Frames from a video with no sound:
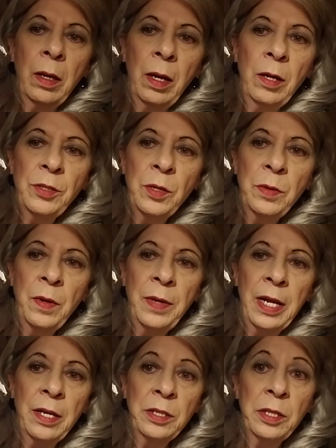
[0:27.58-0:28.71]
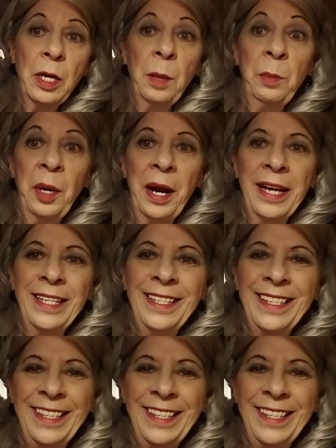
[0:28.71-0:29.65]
also known as Brian.